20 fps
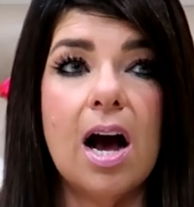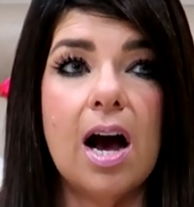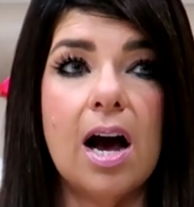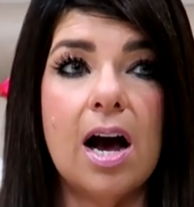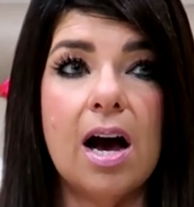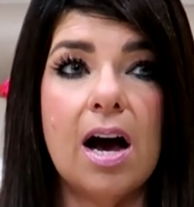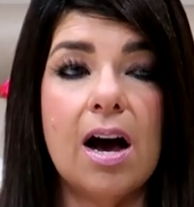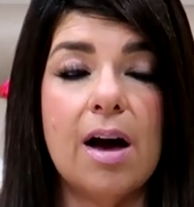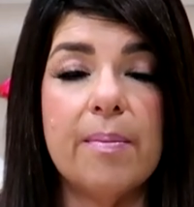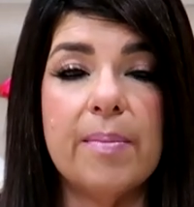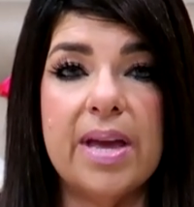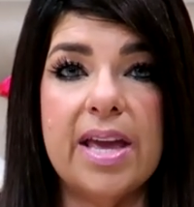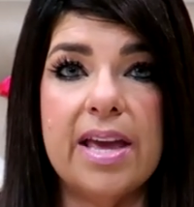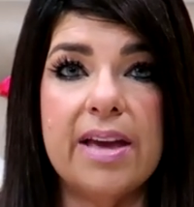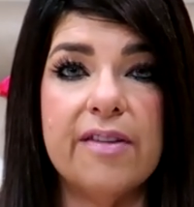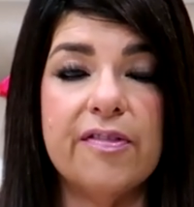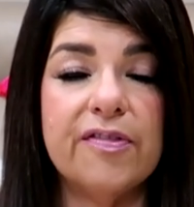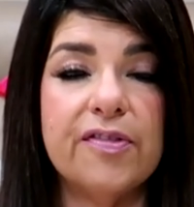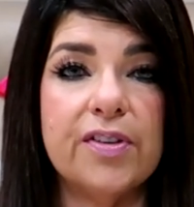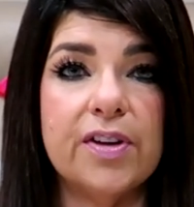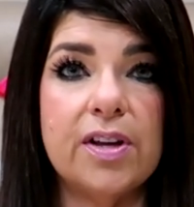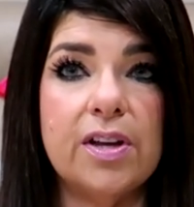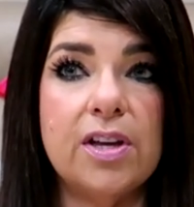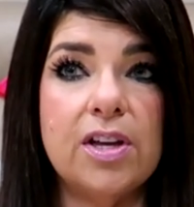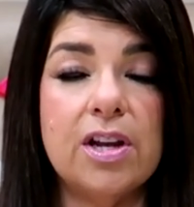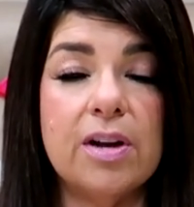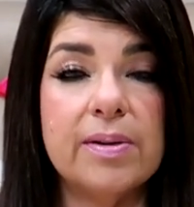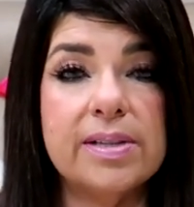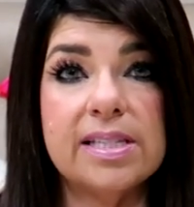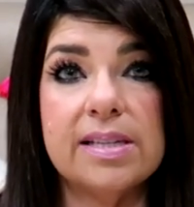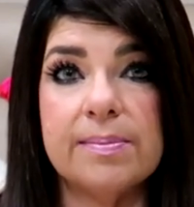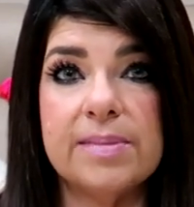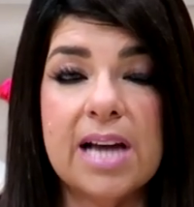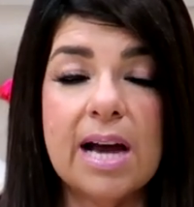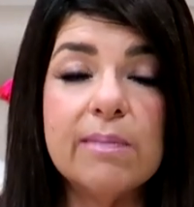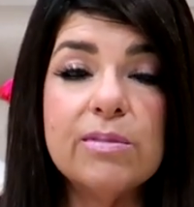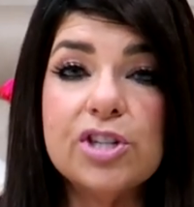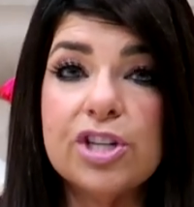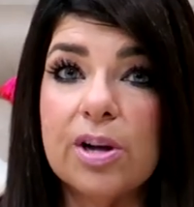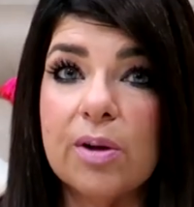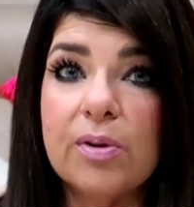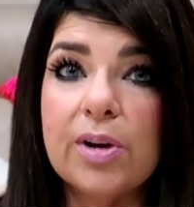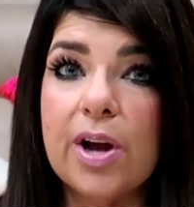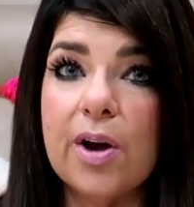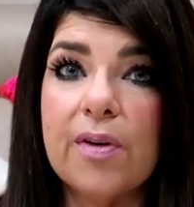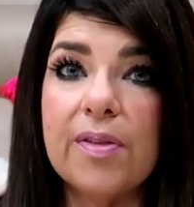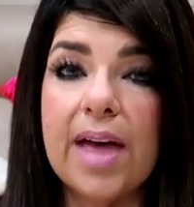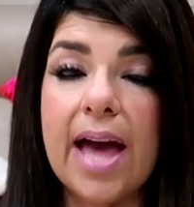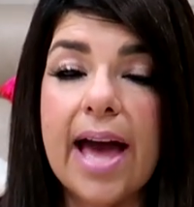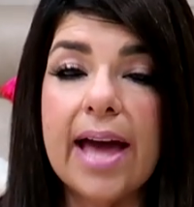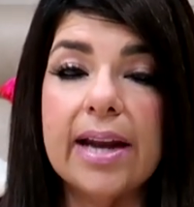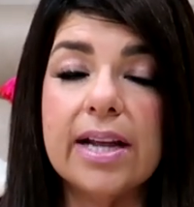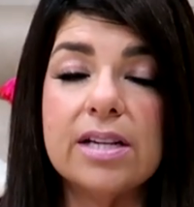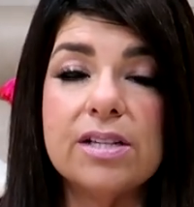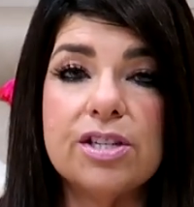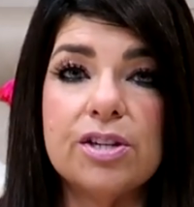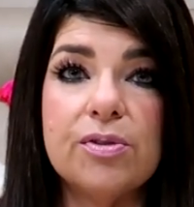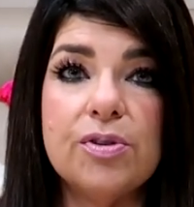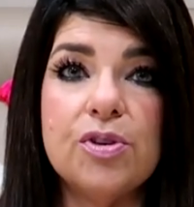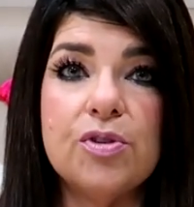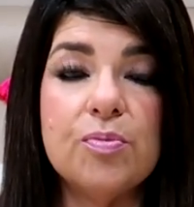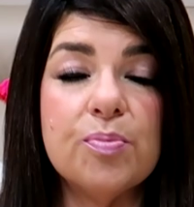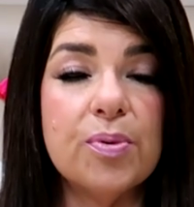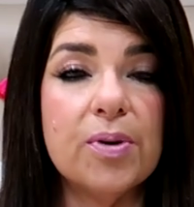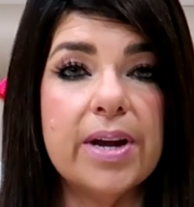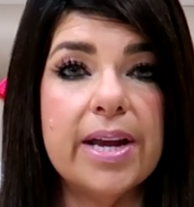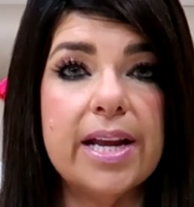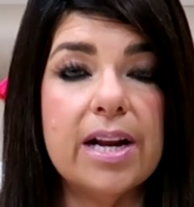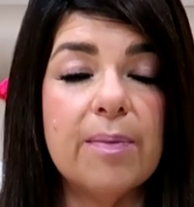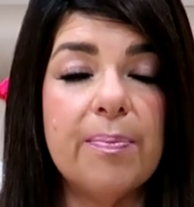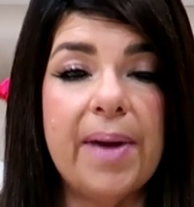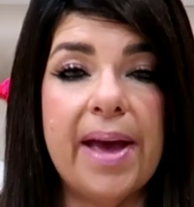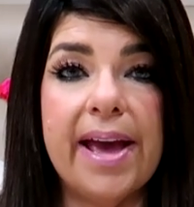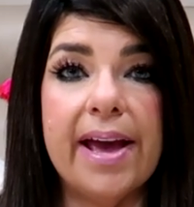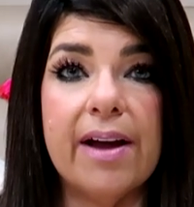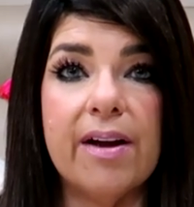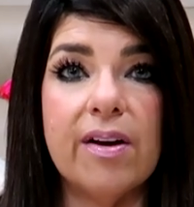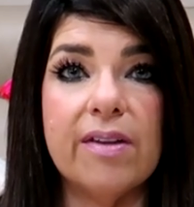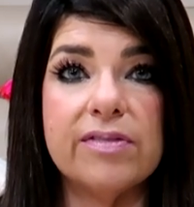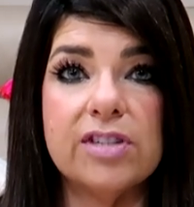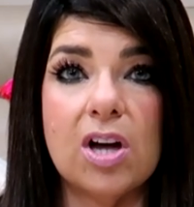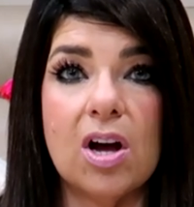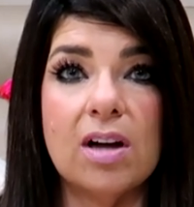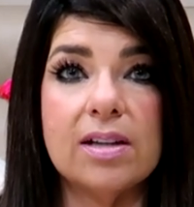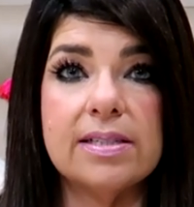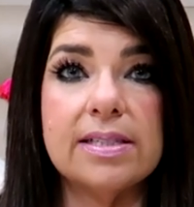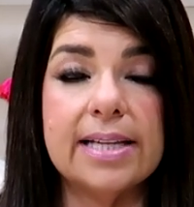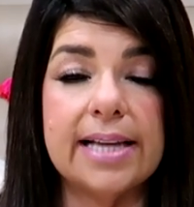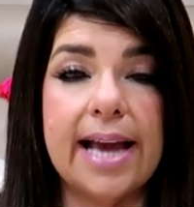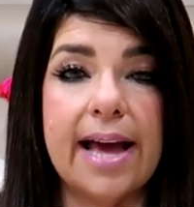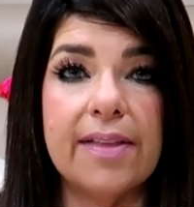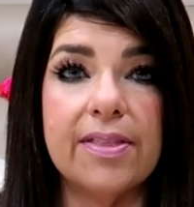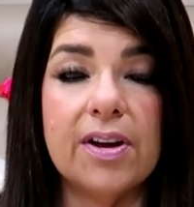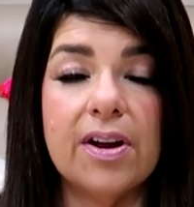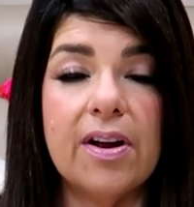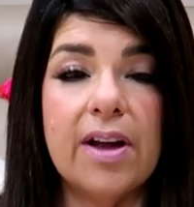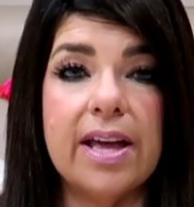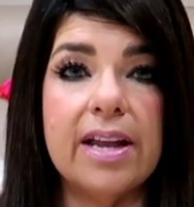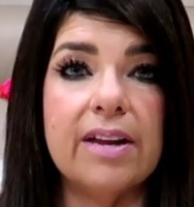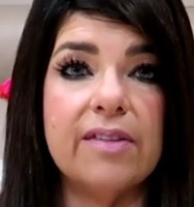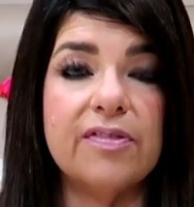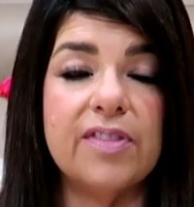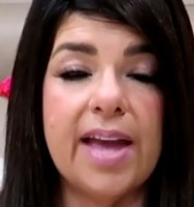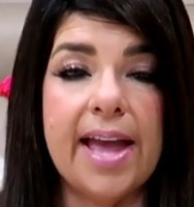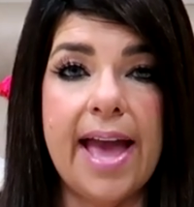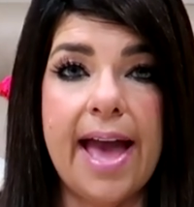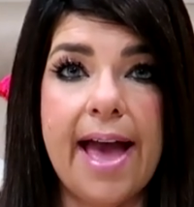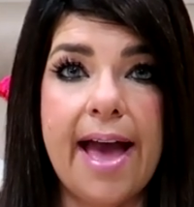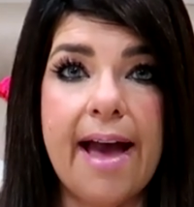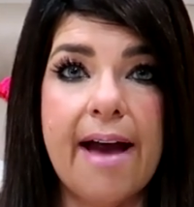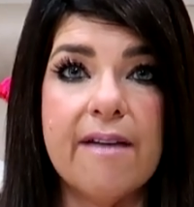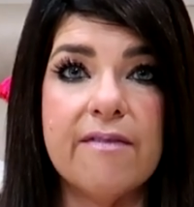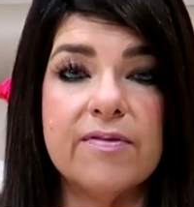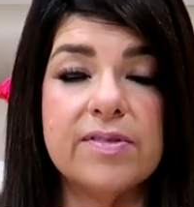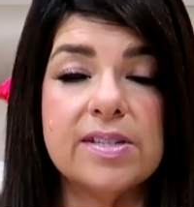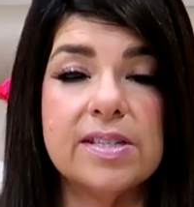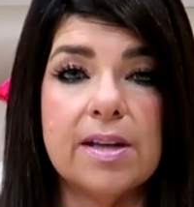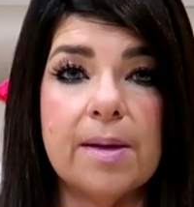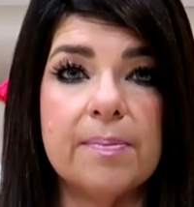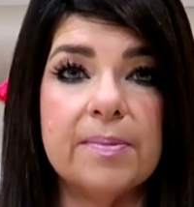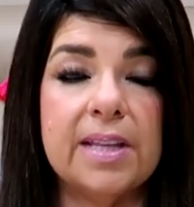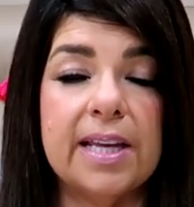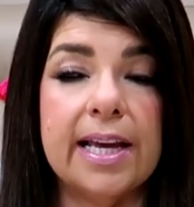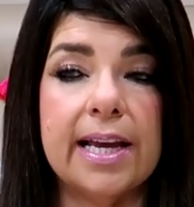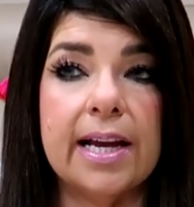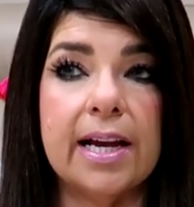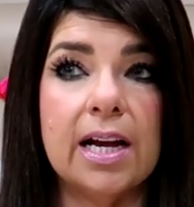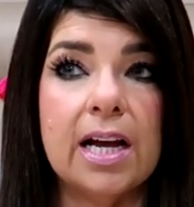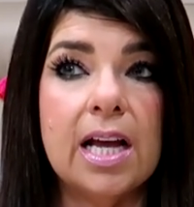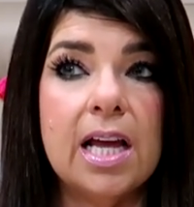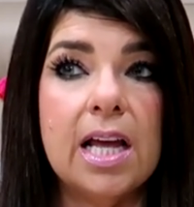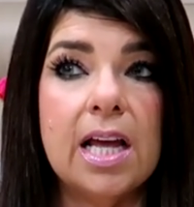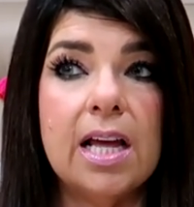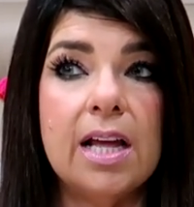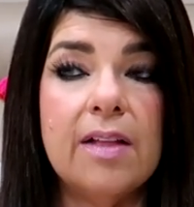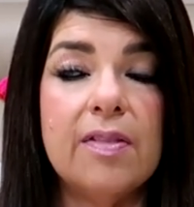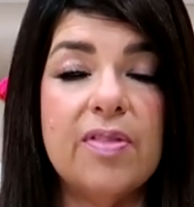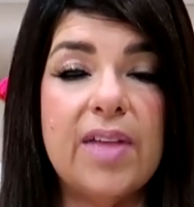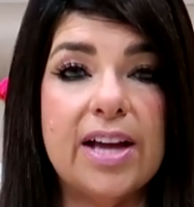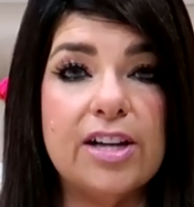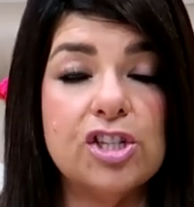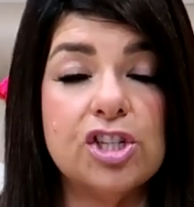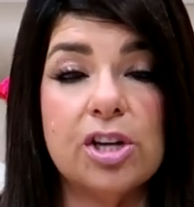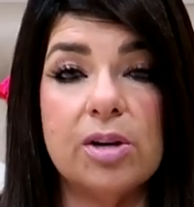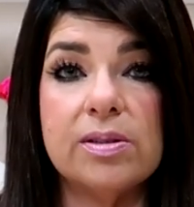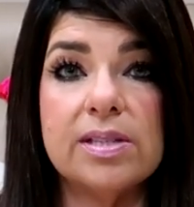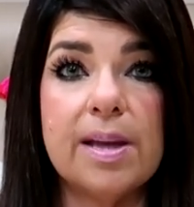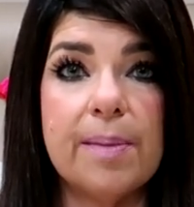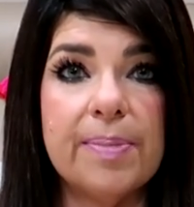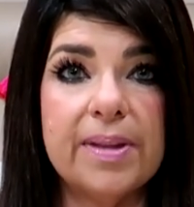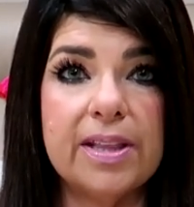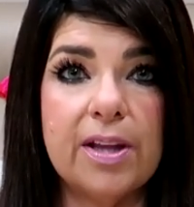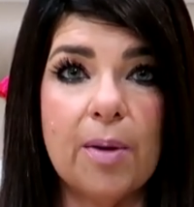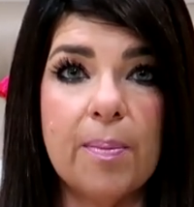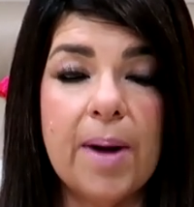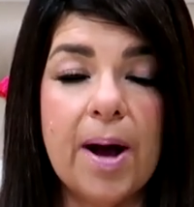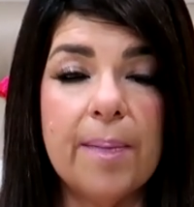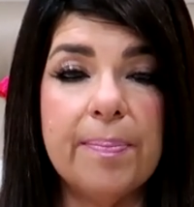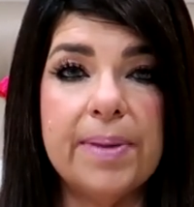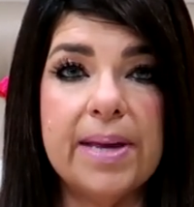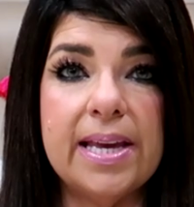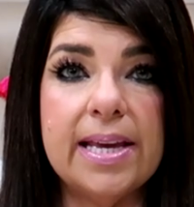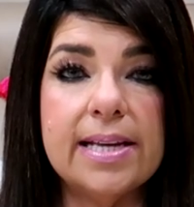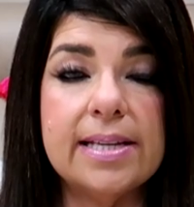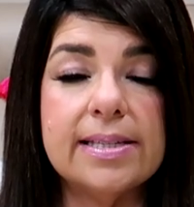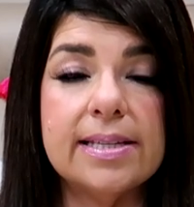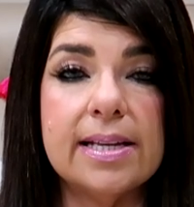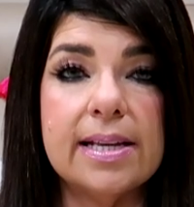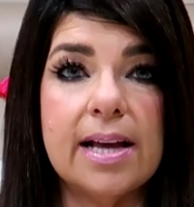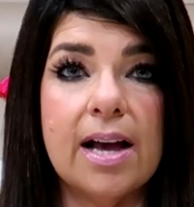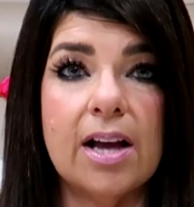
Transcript: If you know, and sometimes you don't know that until you breed a pair of dogs together, and if they have something that shows up in their puppies,